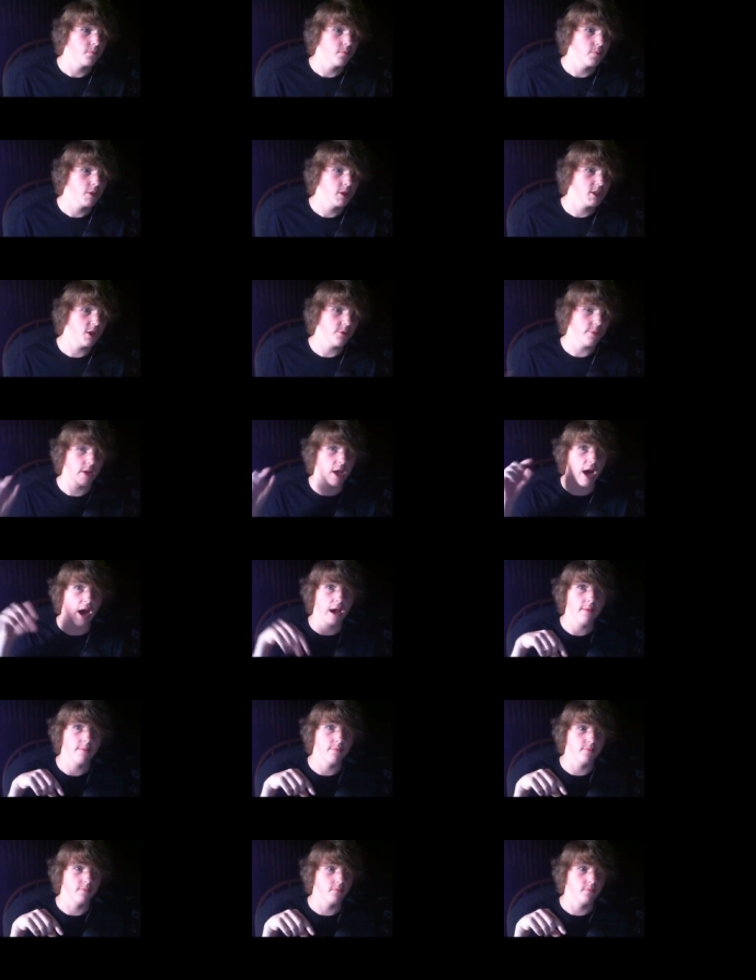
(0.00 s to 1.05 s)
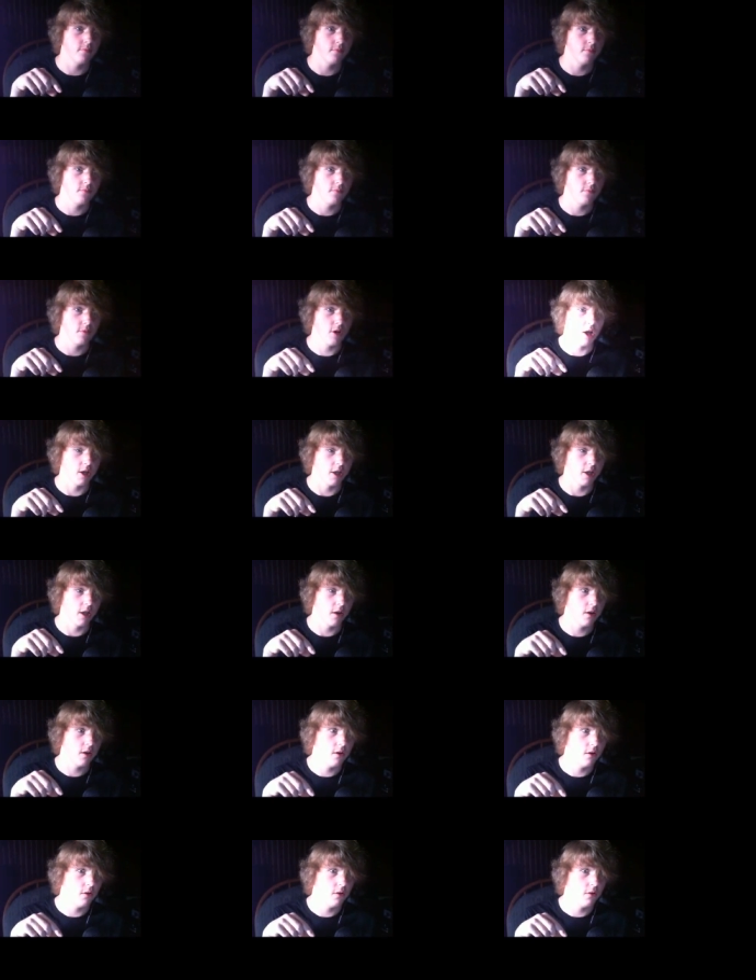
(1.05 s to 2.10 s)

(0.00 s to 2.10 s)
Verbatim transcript: Please tell me I'm not dead.